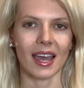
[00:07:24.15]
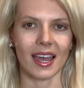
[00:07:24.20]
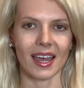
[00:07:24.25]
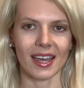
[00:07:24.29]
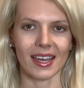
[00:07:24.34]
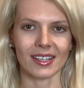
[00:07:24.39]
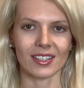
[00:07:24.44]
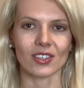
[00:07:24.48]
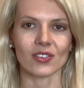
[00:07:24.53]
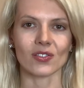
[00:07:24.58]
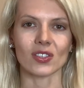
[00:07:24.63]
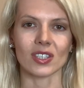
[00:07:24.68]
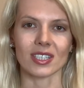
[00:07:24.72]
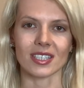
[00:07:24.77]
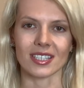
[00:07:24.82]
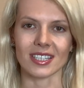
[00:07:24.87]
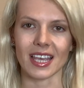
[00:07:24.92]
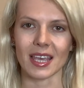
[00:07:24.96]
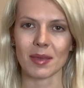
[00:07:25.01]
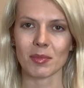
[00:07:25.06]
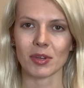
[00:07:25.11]
And the
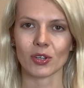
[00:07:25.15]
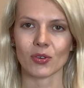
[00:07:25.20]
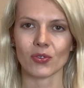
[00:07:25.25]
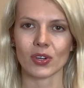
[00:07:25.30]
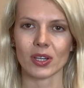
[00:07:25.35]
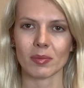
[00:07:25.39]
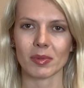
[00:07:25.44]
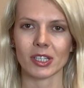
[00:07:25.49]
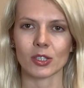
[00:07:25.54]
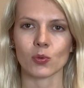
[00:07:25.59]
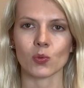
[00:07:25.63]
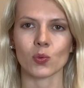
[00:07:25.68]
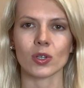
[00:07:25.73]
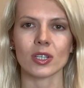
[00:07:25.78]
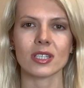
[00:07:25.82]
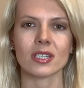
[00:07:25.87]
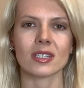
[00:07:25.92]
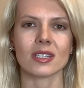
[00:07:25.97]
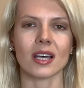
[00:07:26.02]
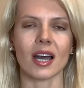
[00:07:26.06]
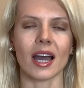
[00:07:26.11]
same agreement was